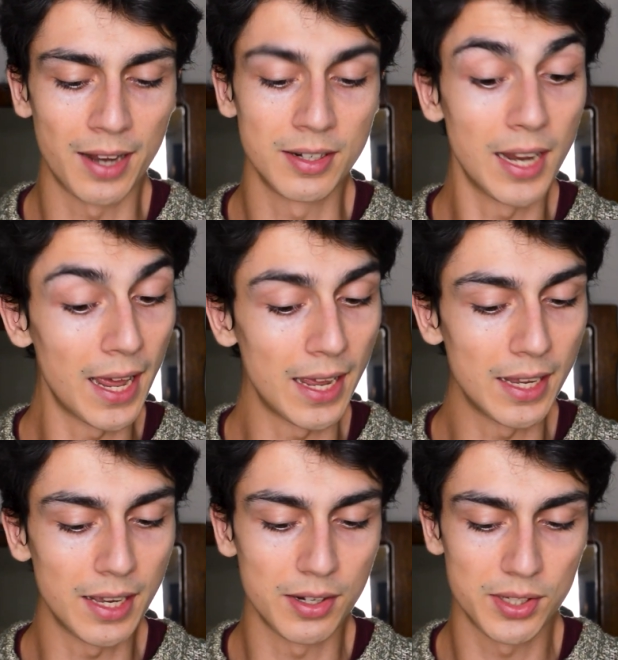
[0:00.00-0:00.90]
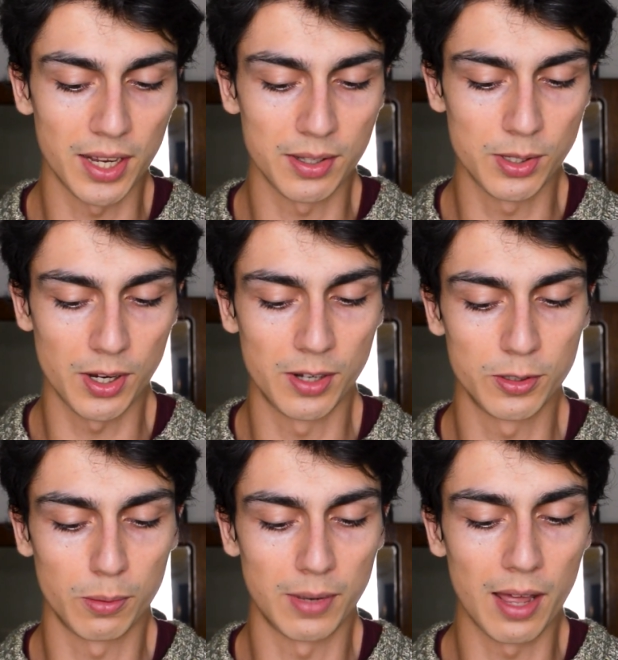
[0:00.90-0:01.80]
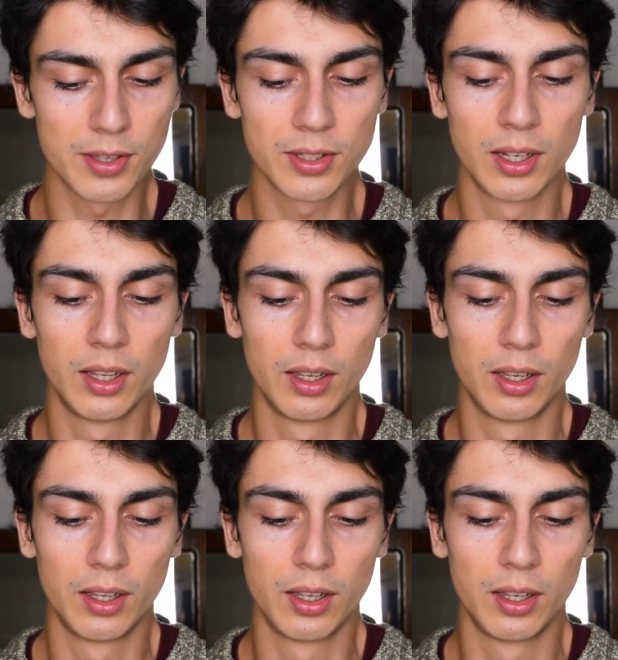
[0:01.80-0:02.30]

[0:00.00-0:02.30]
and an A in a second science or maths.